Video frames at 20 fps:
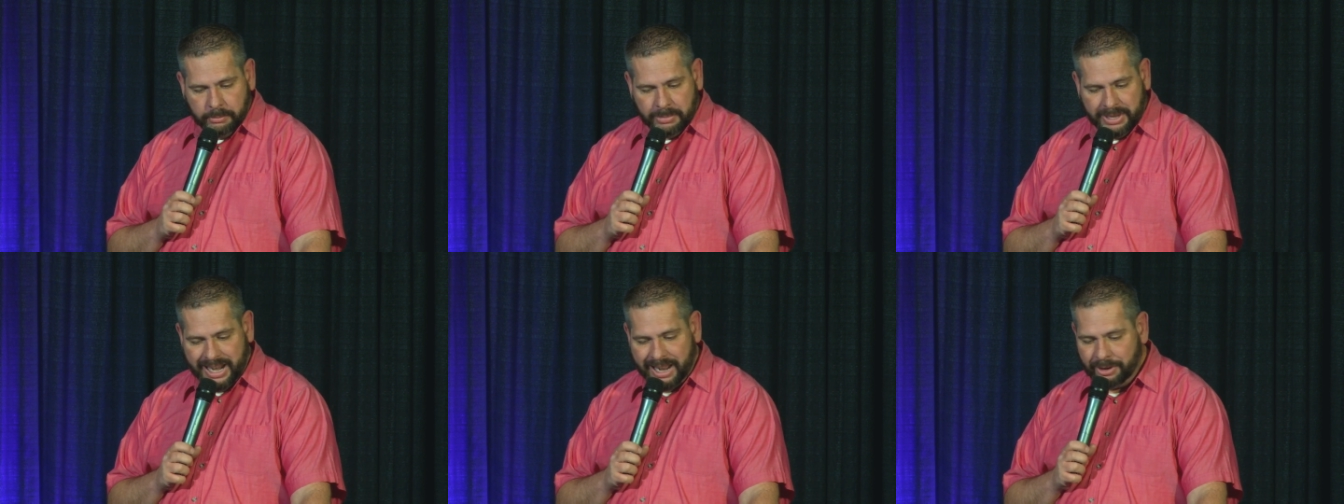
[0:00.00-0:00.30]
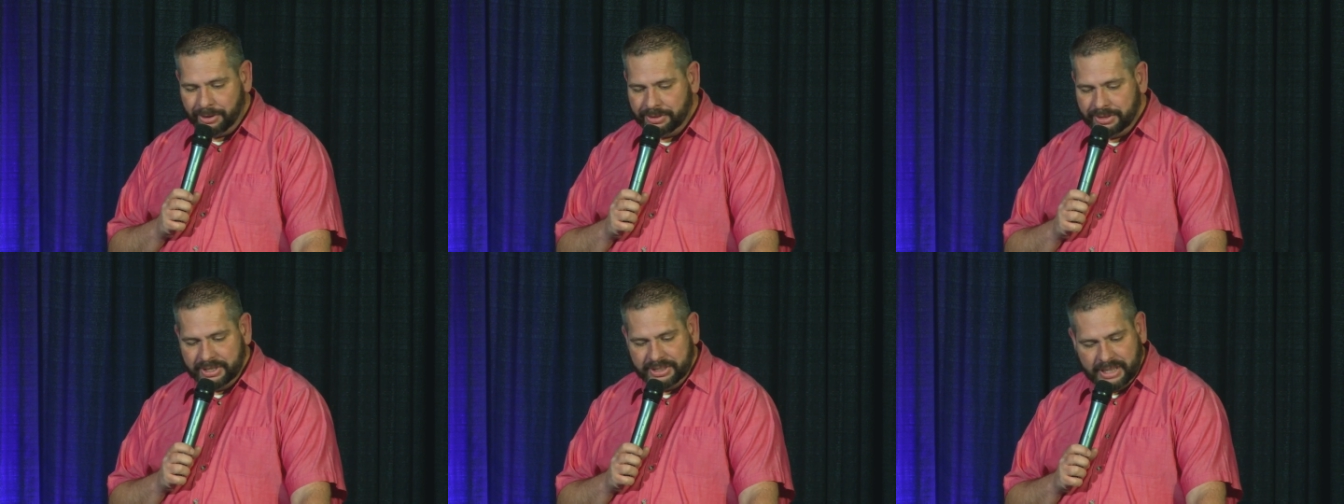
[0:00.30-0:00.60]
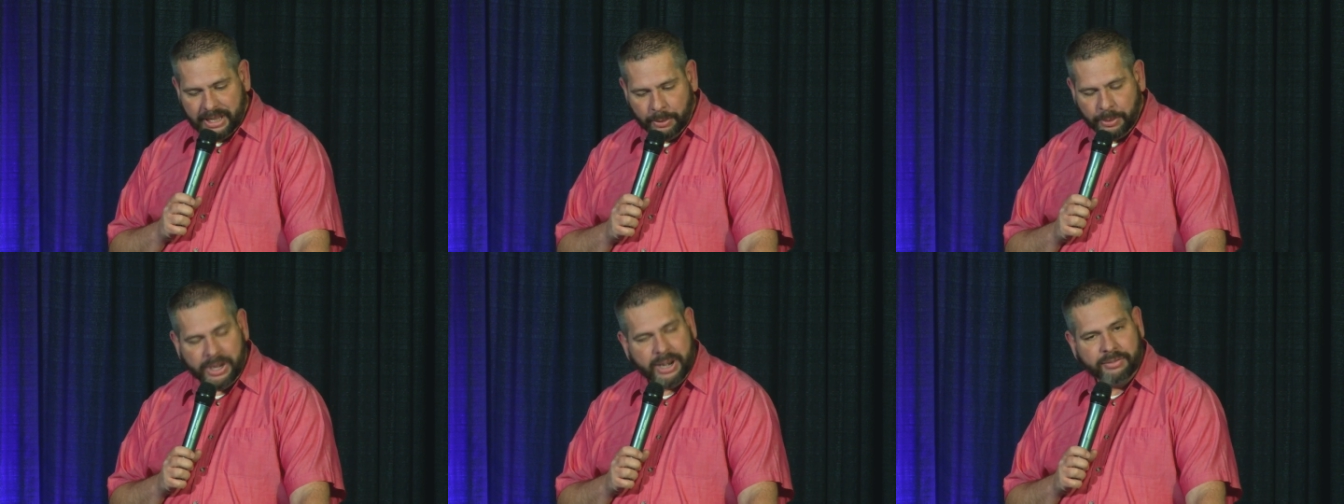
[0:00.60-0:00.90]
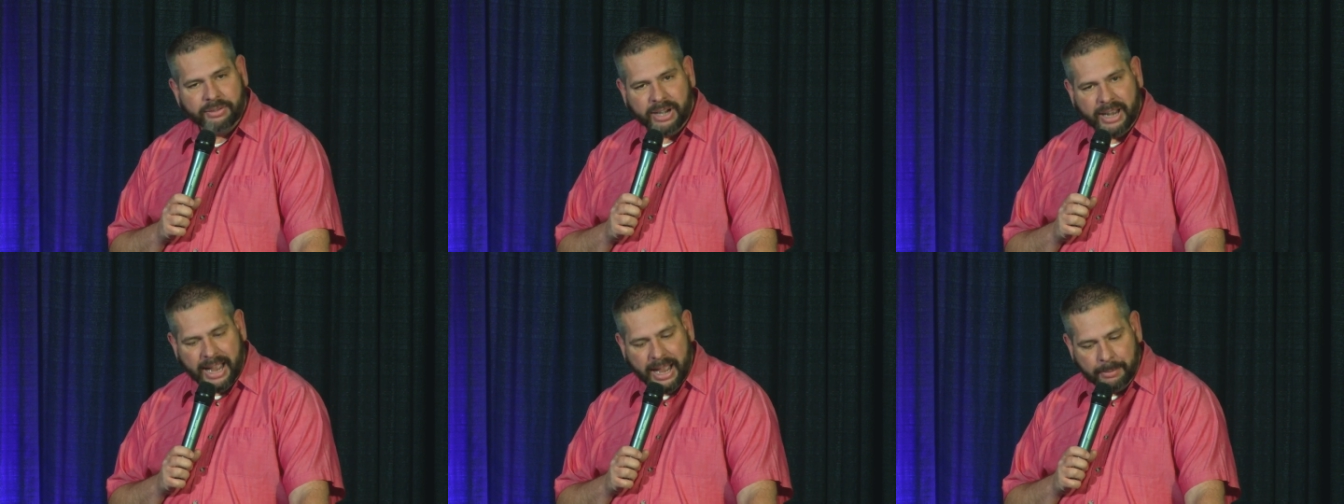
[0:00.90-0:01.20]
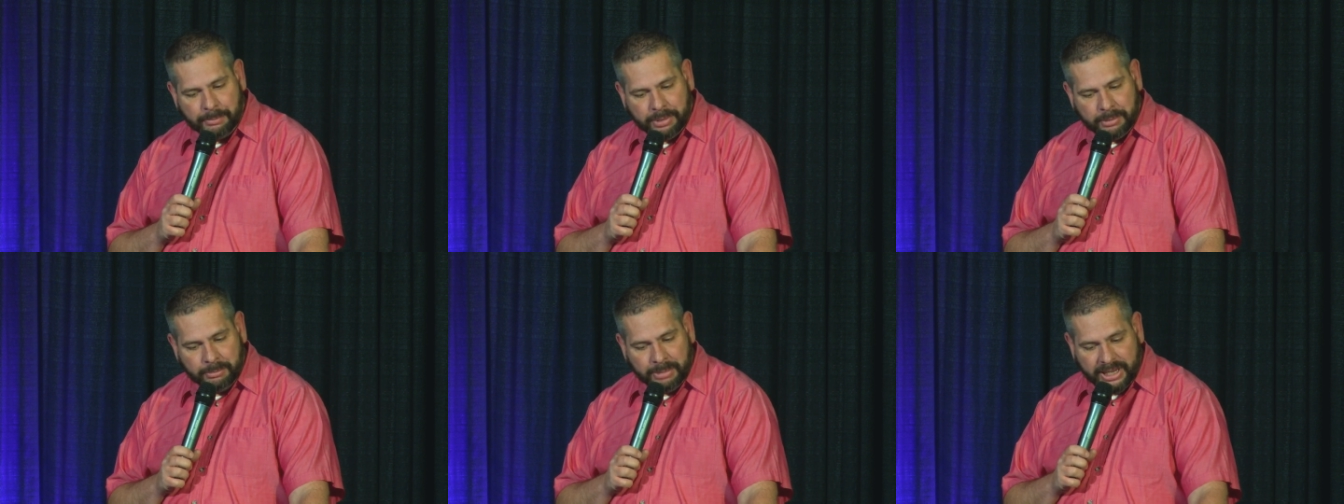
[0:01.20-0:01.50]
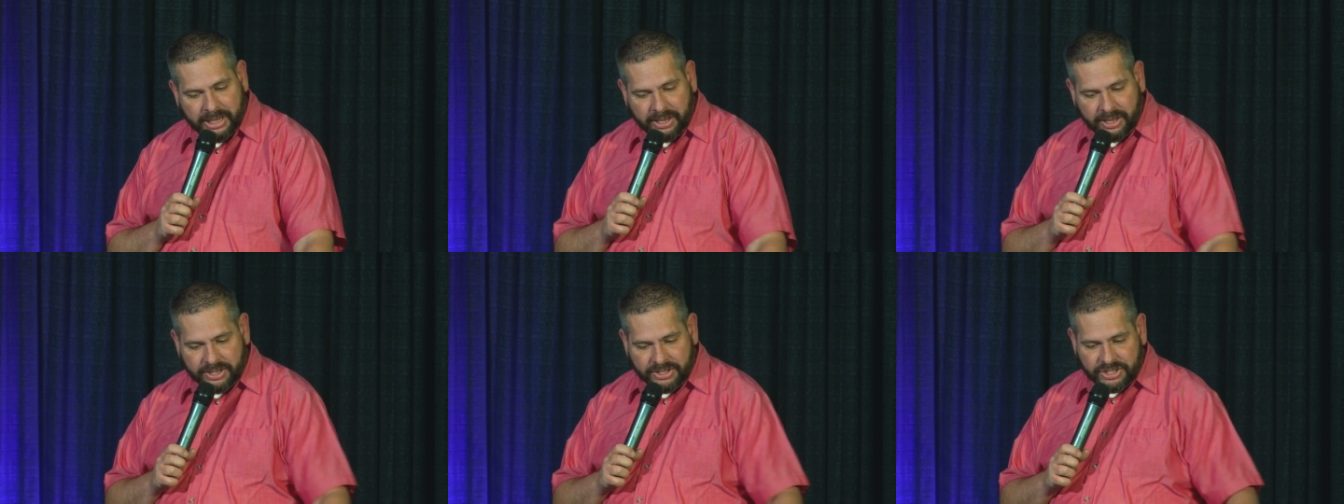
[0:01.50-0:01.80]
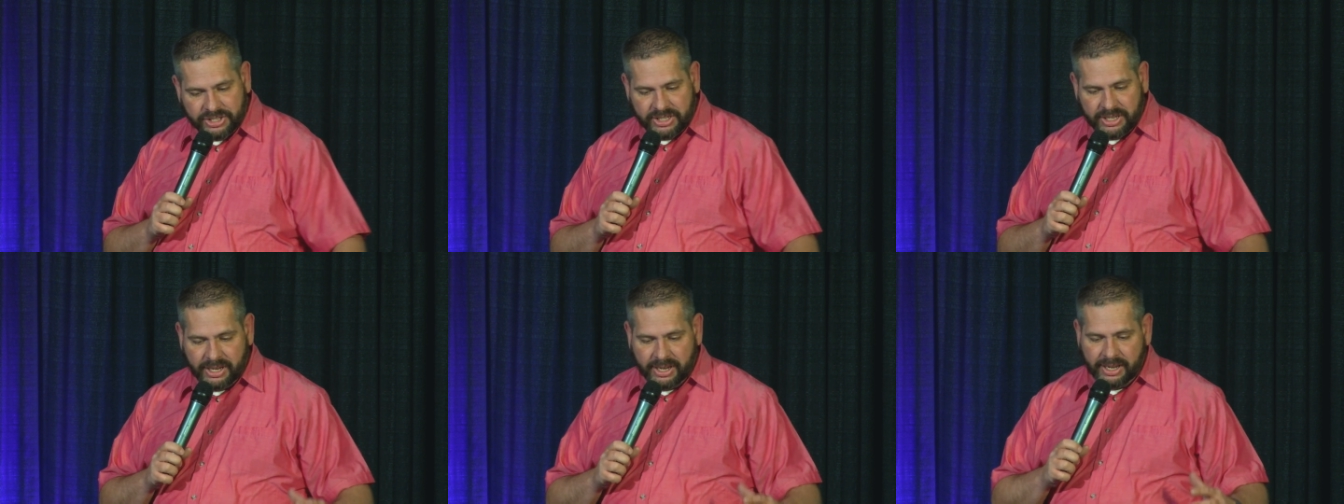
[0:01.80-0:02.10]
But I don't think that would ever happen
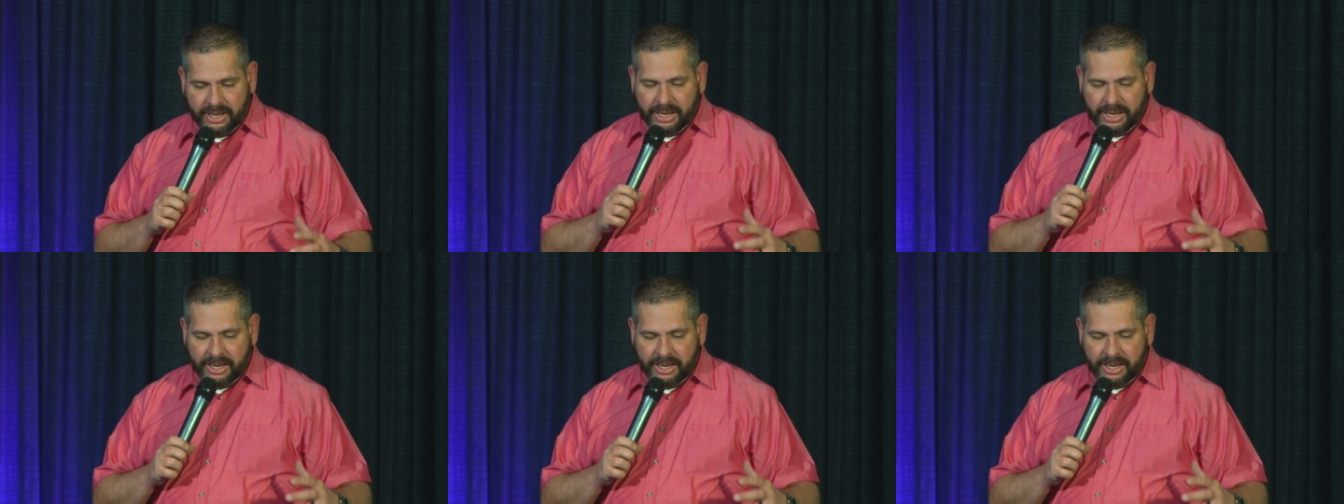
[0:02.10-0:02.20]
because